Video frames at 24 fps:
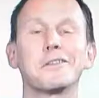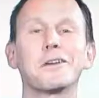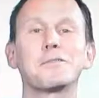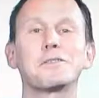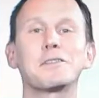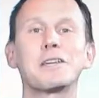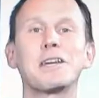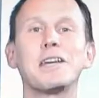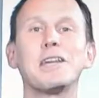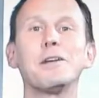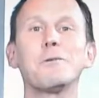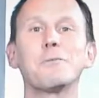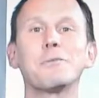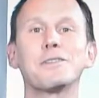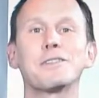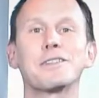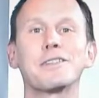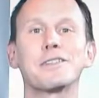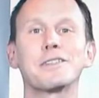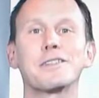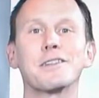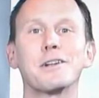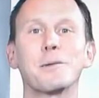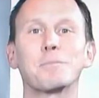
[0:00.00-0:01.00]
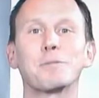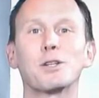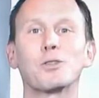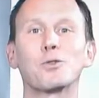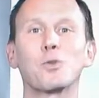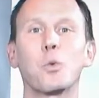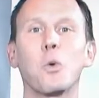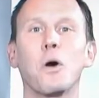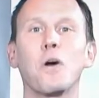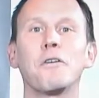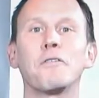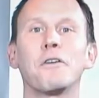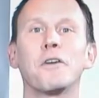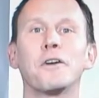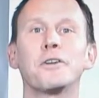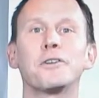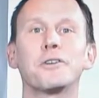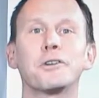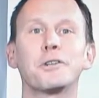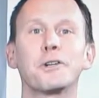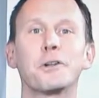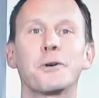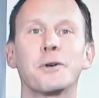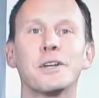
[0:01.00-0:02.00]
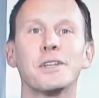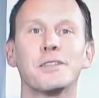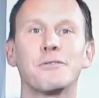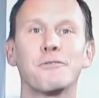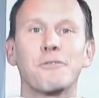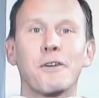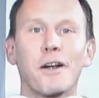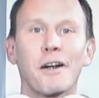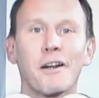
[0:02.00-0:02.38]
Stuff's heat resistant up to 1200 degrees